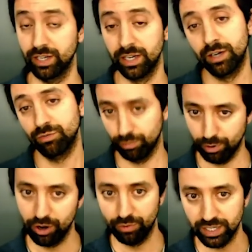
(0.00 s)
So part of the
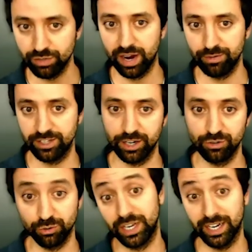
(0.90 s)
reason why we say dual
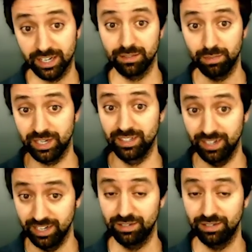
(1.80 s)
tag is because it is